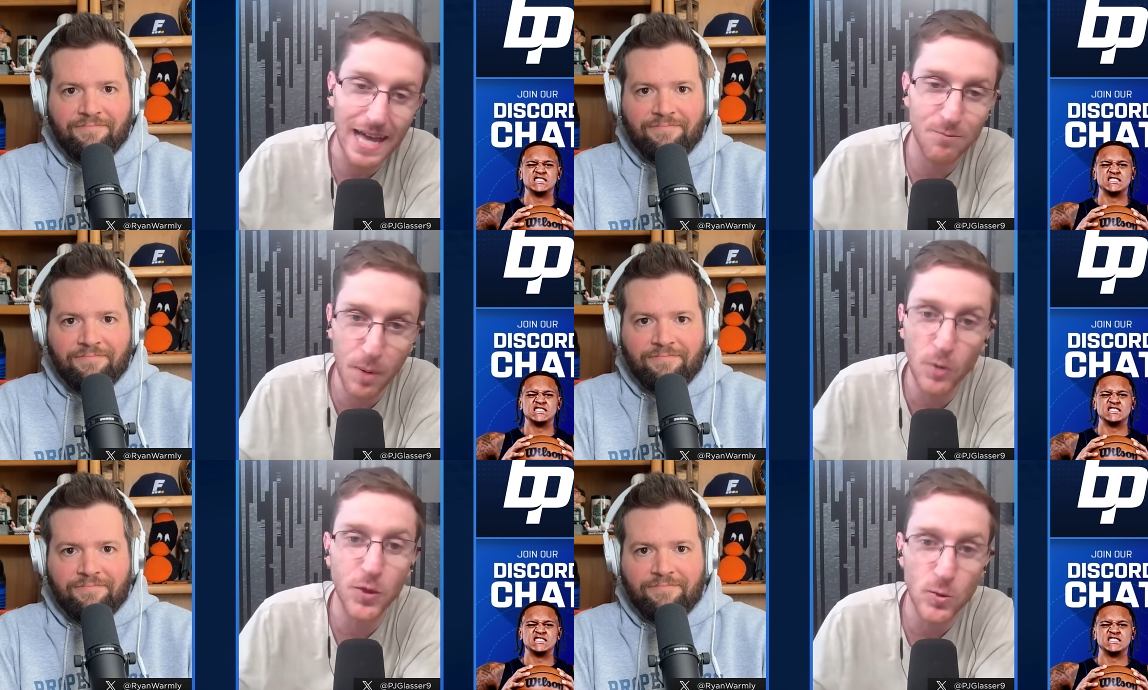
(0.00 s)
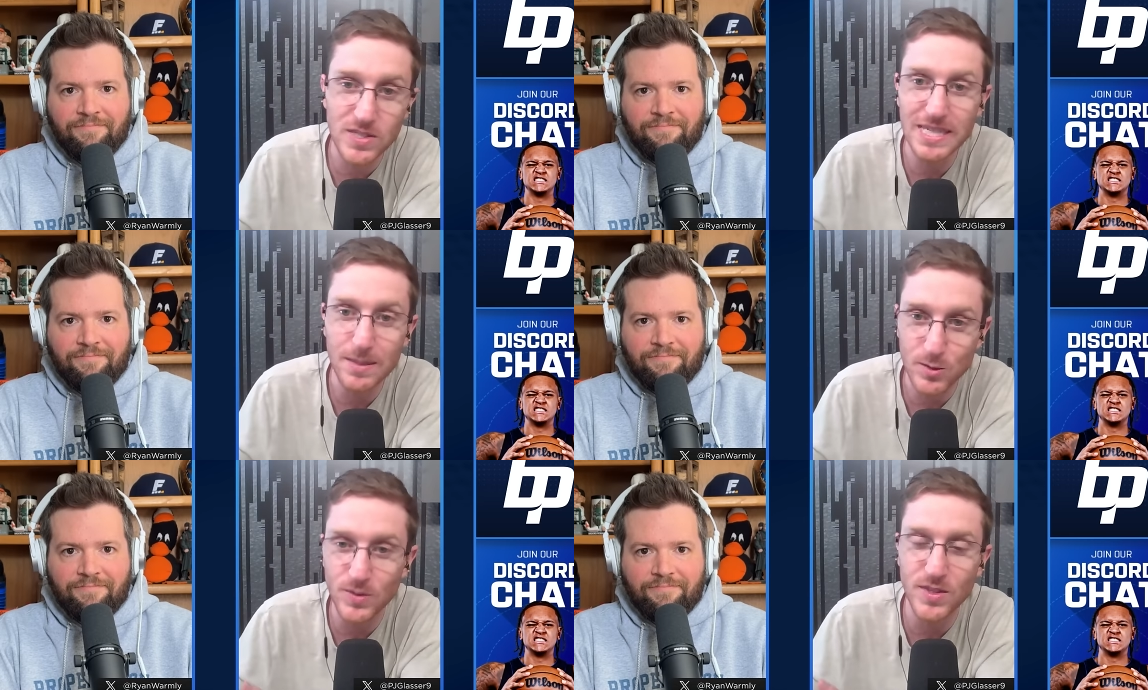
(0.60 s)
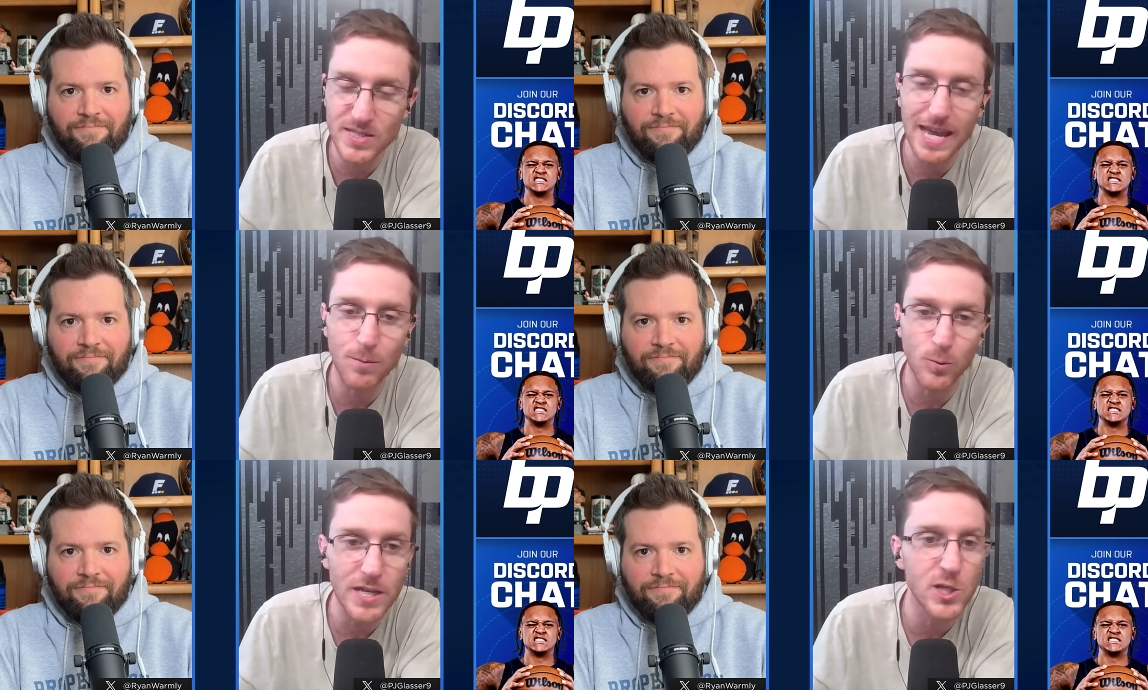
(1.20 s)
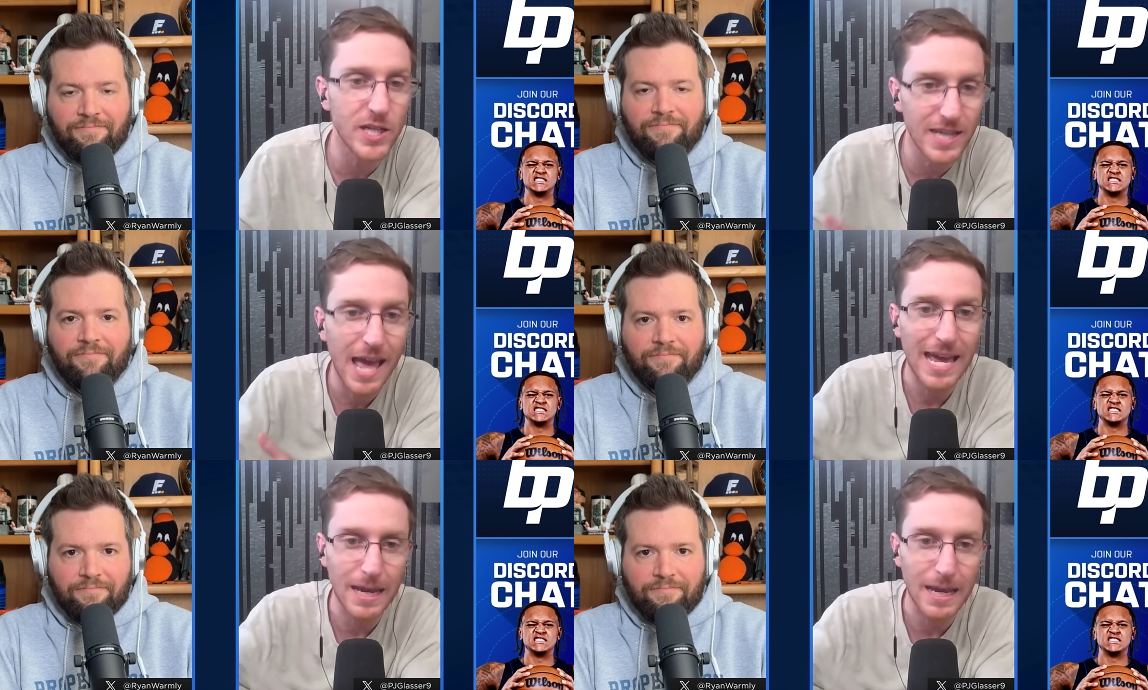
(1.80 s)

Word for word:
Speaker 1: both those teams are in the same region.